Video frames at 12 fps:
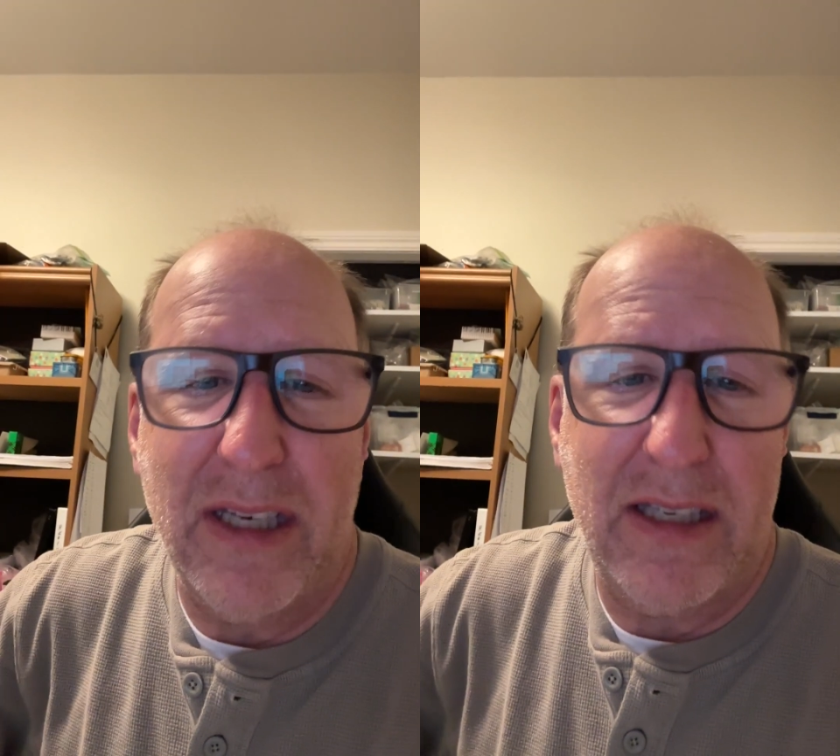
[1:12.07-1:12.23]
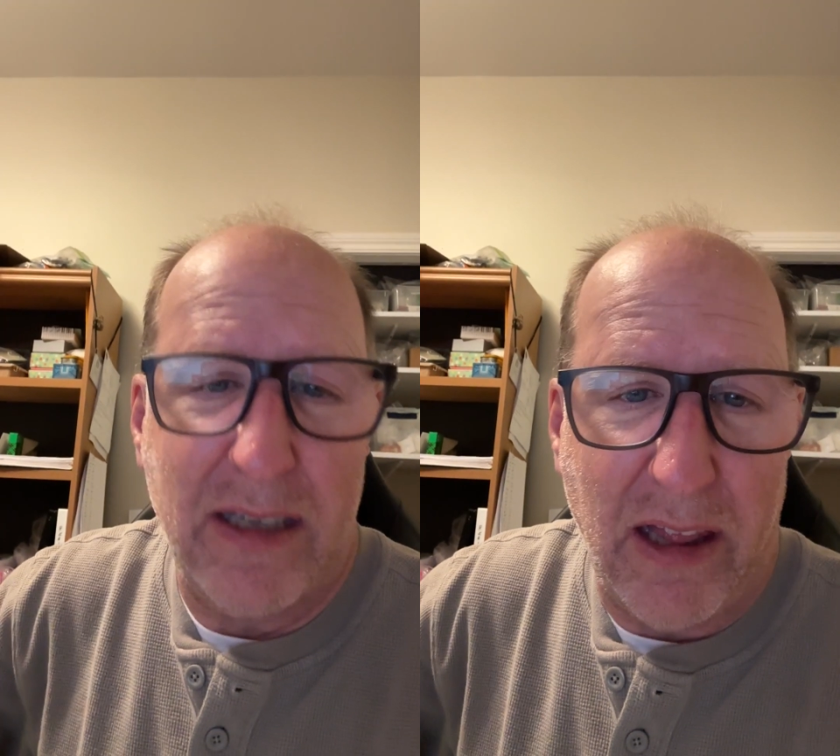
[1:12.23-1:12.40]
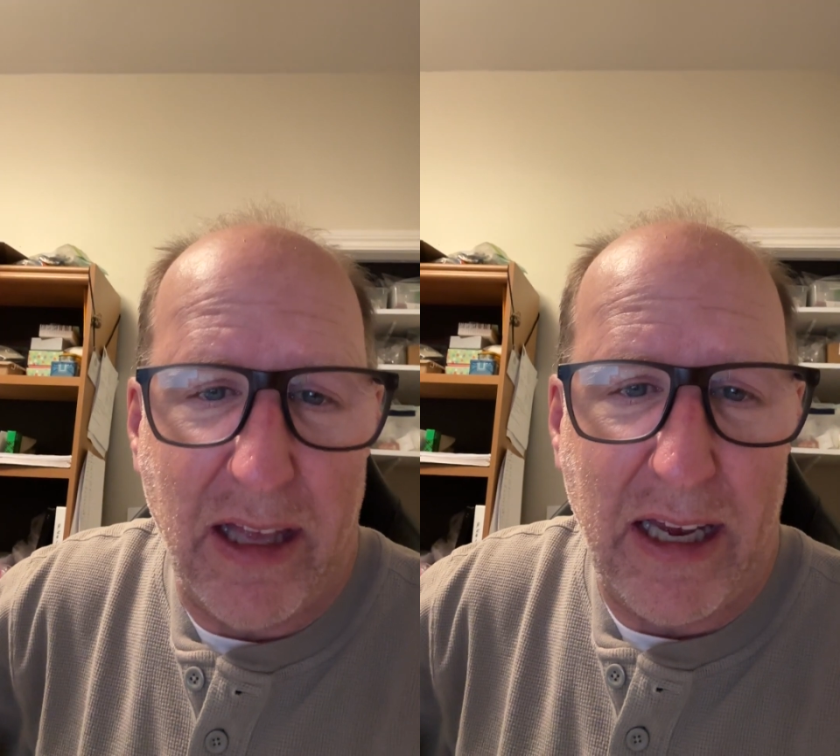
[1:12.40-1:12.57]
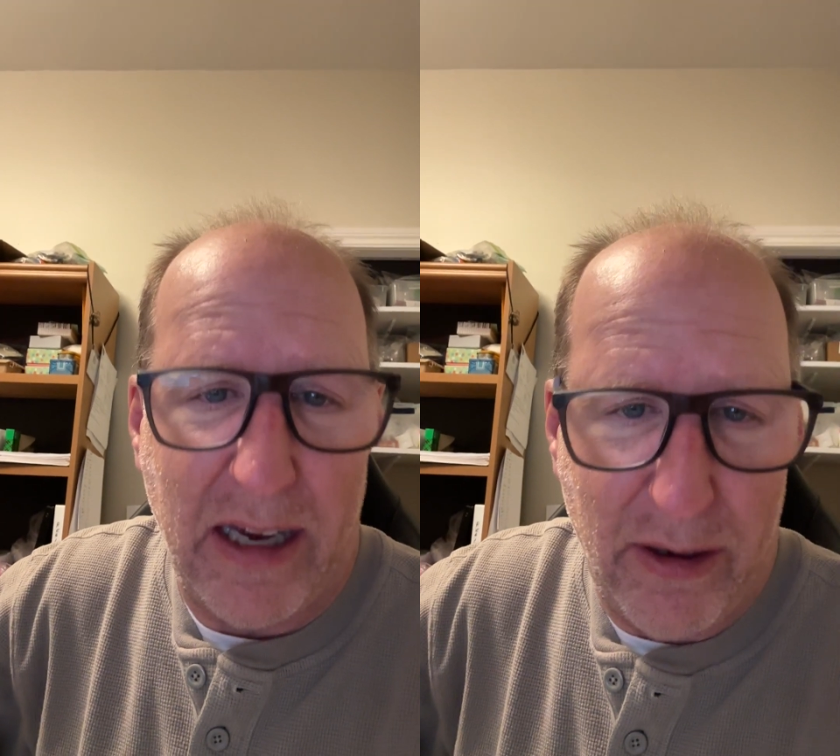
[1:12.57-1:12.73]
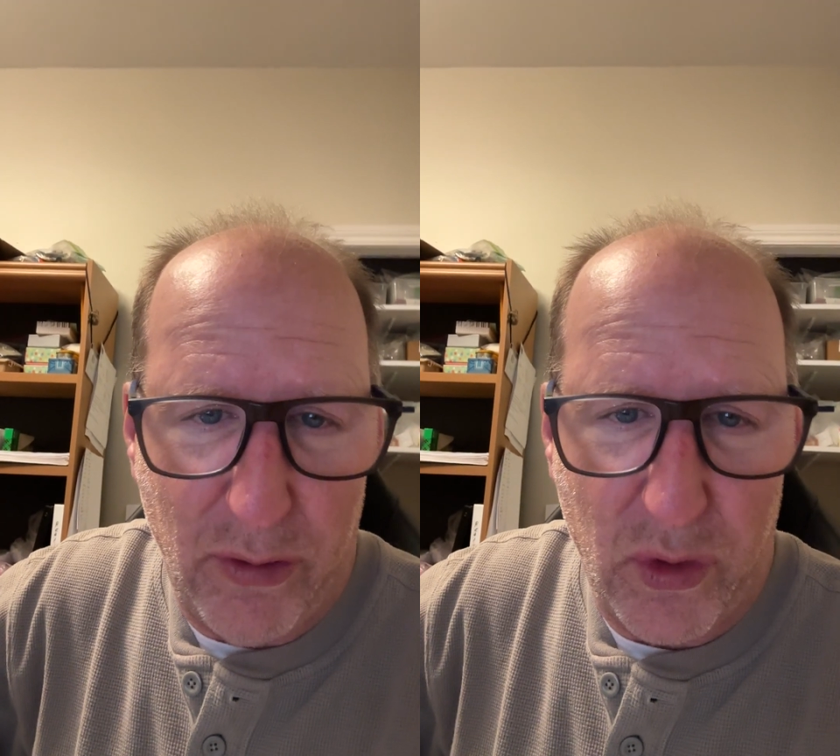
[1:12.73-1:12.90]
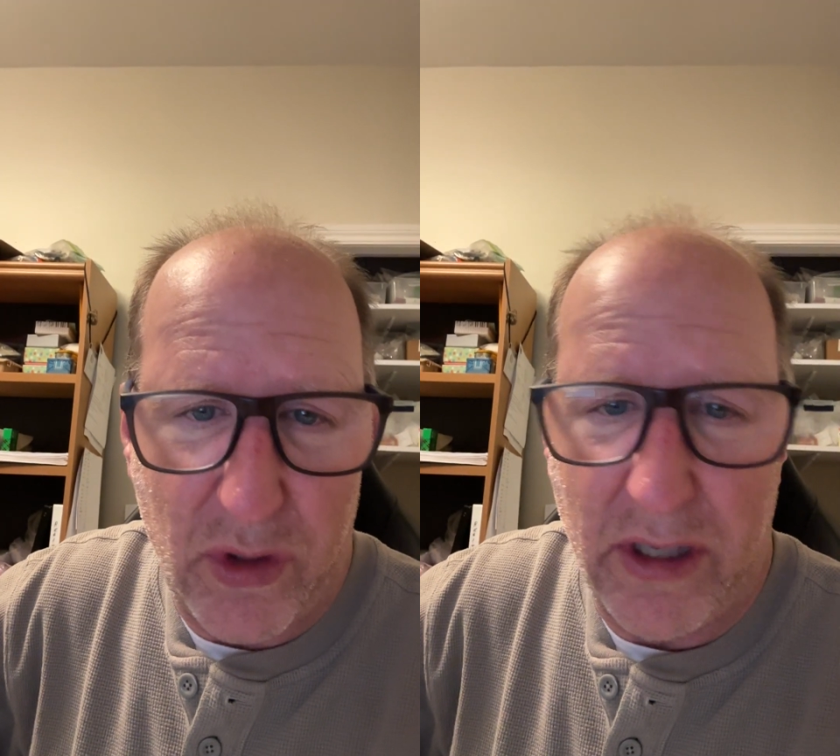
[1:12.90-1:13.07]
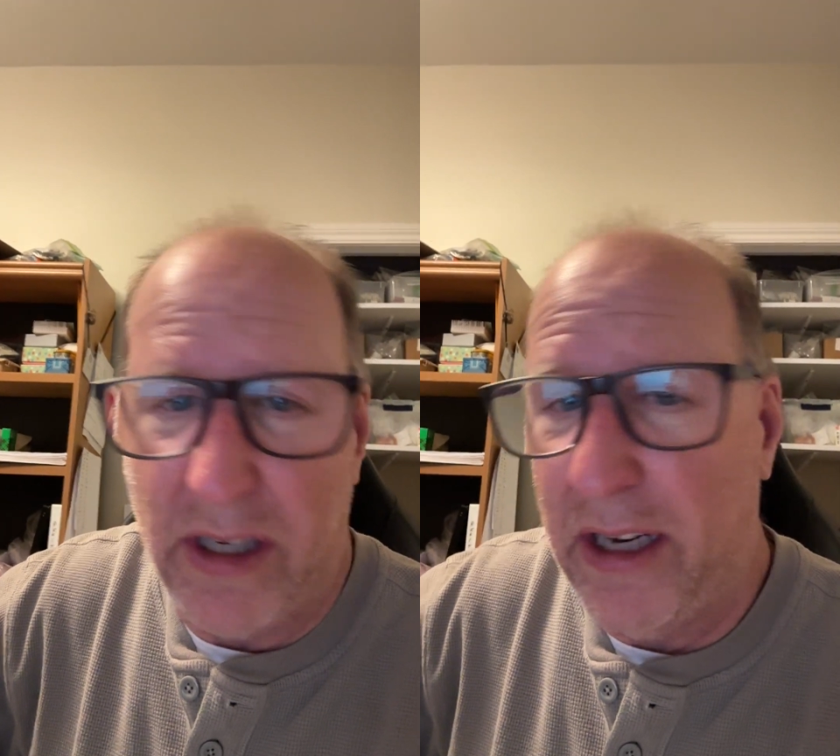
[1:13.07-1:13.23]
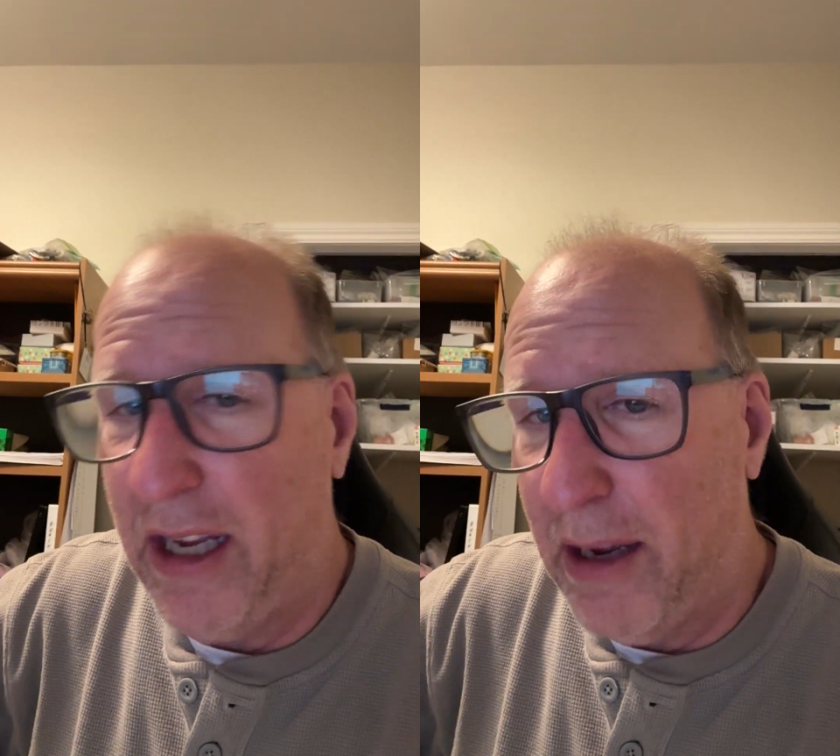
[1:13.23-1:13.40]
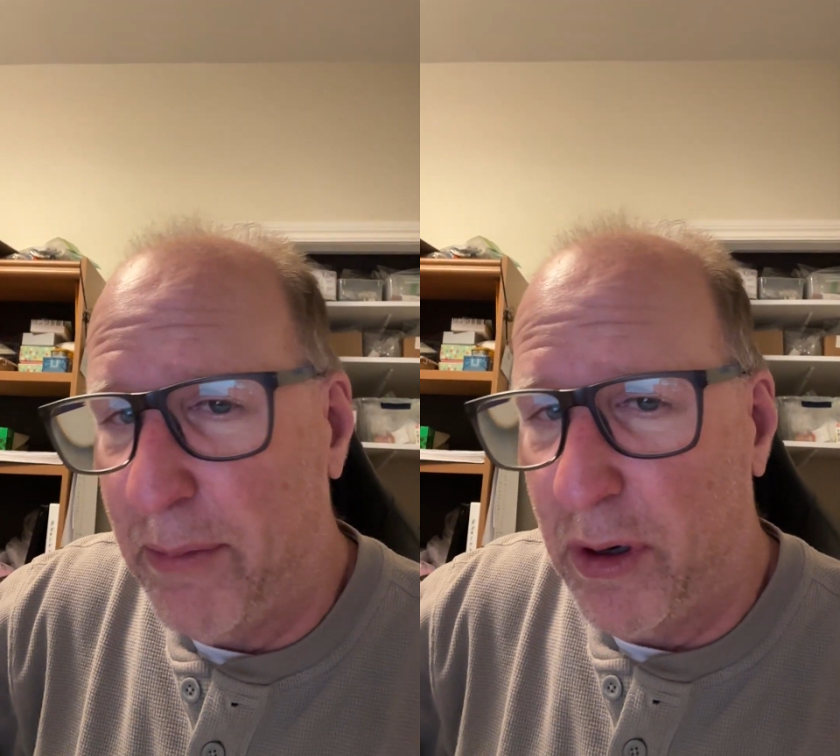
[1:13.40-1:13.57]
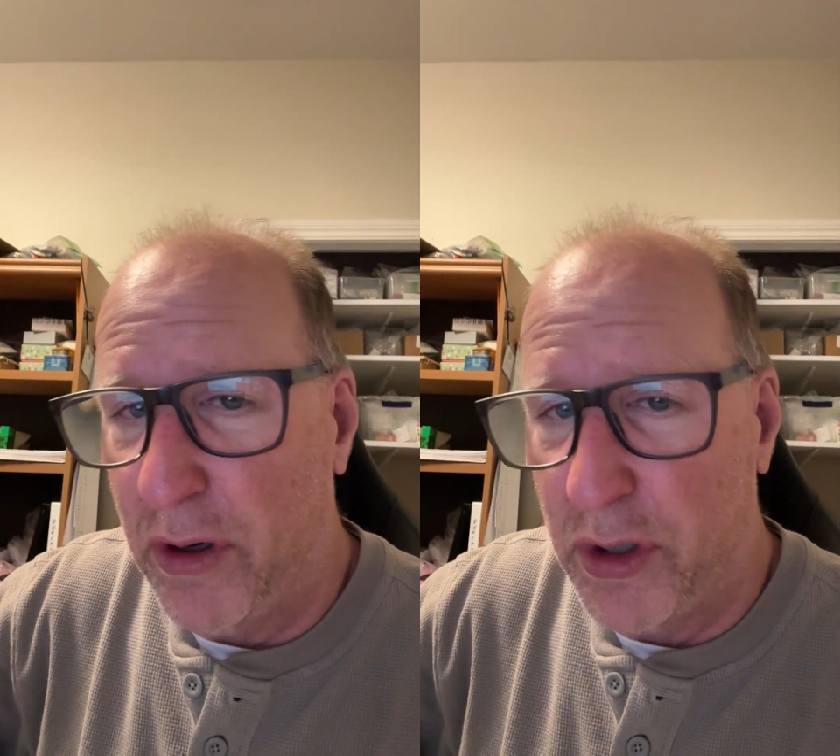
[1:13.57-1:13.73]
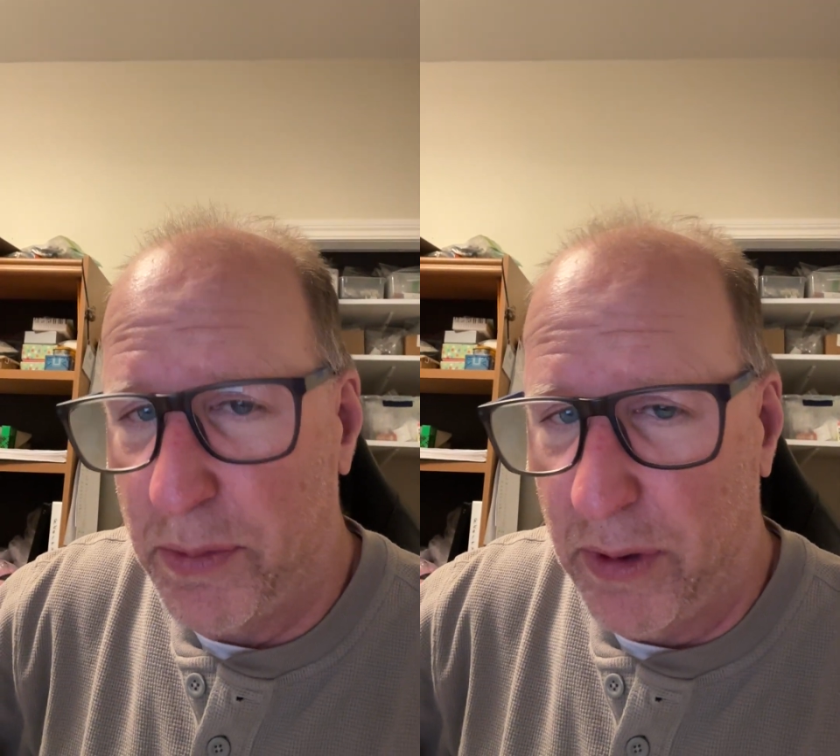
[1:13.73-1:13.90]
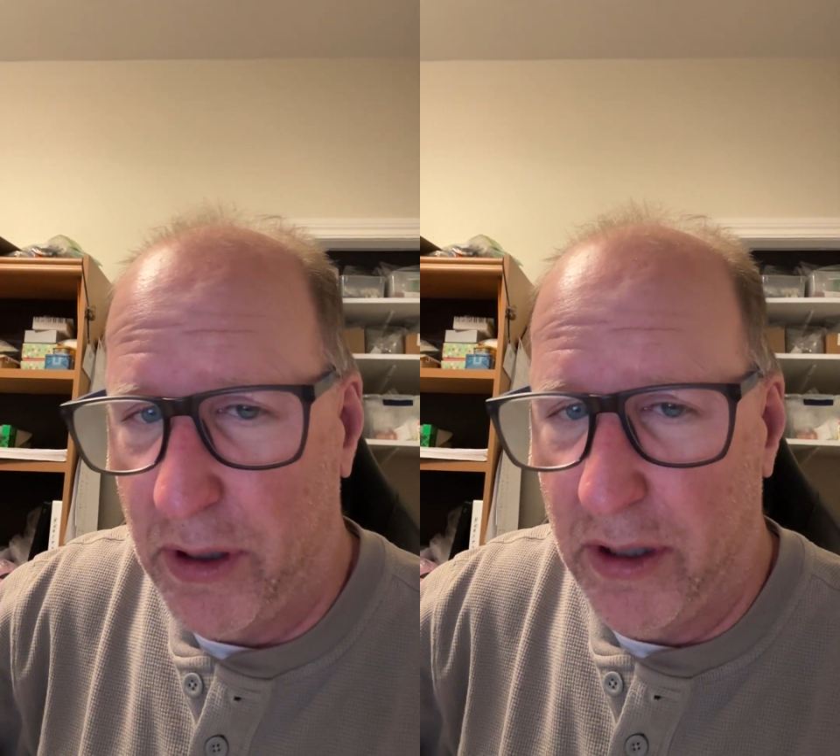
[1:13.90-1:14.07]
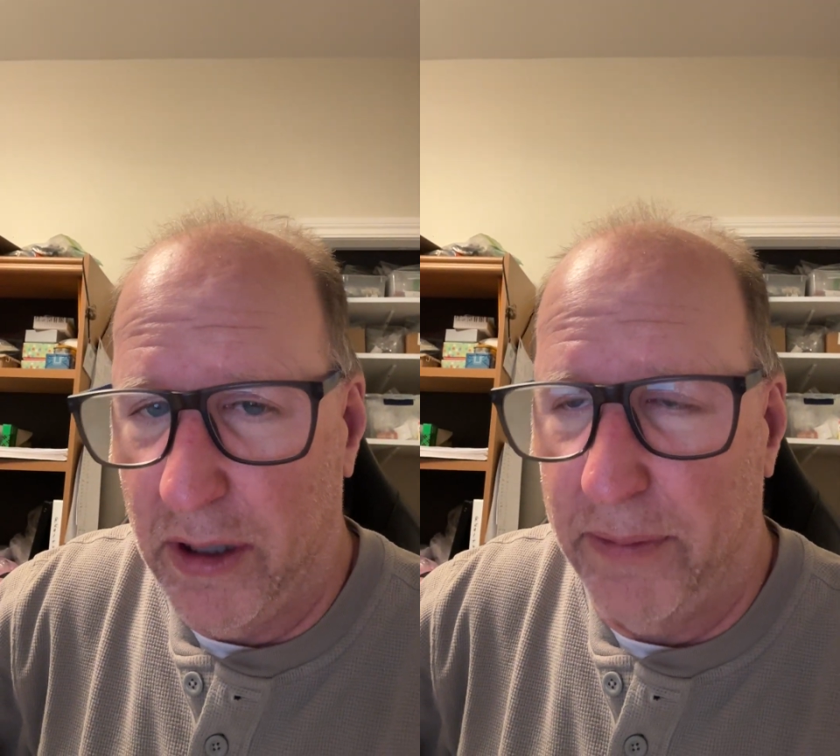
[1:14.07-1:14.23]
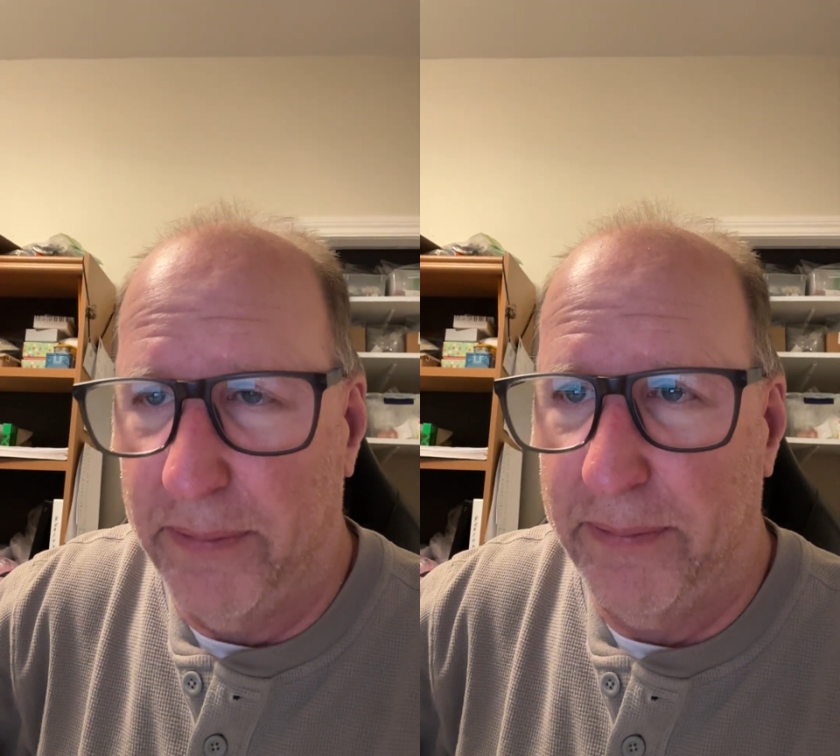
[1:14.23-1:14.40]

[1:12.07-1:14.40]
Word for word: sell a house in Amherstburg.